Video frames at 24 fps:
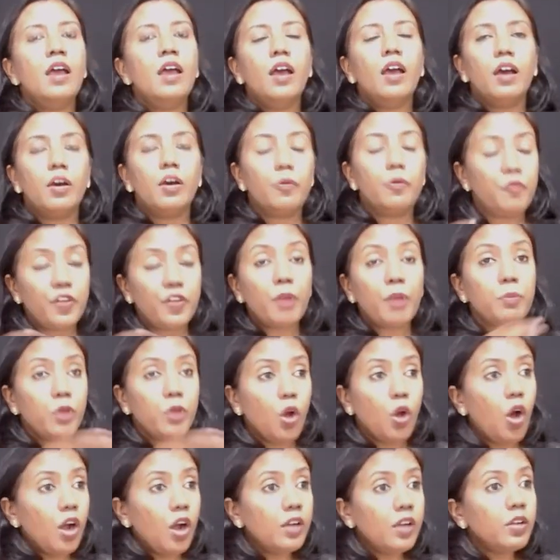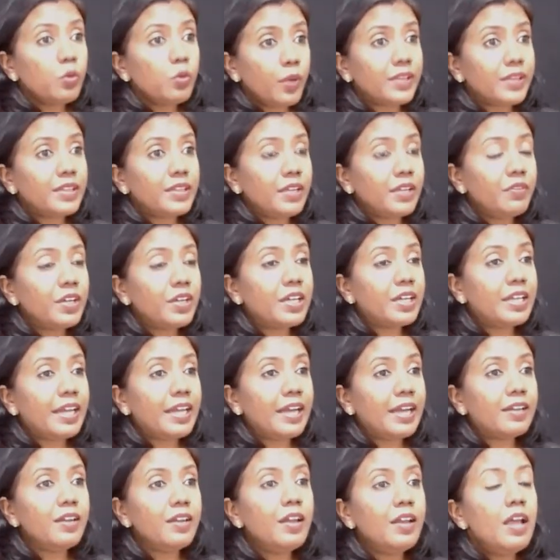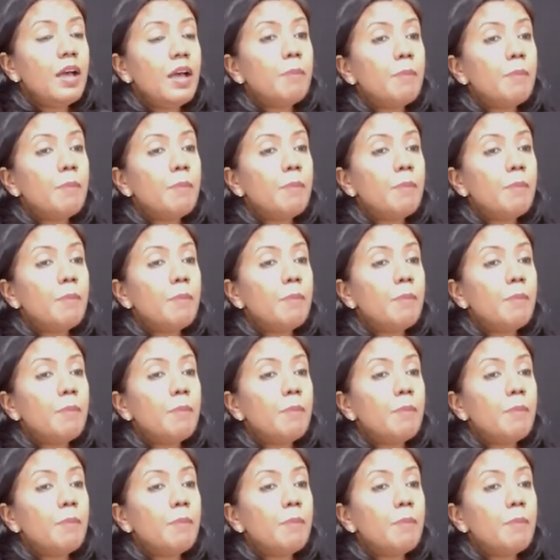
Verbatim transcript: uh, from God when they were created.